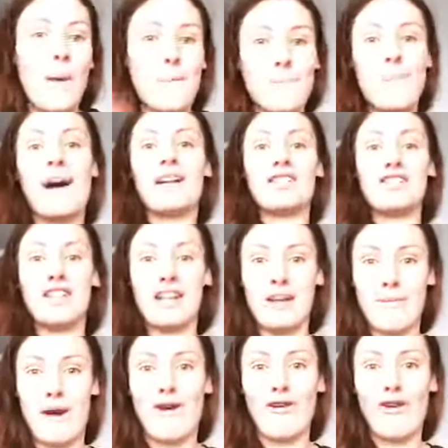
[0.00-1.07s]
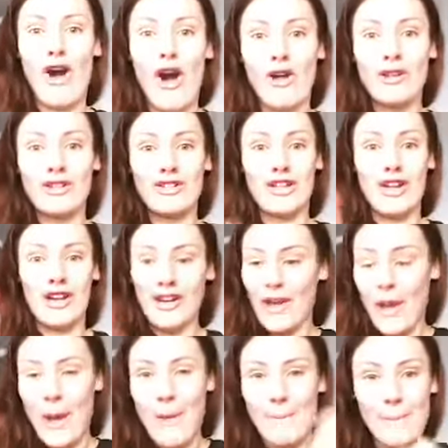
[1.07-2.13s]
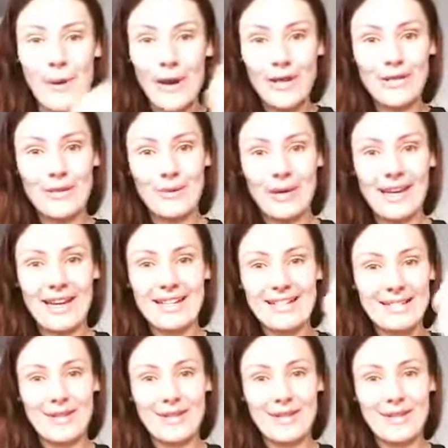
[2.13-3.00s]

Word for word: matching amount of collagen per squeeze.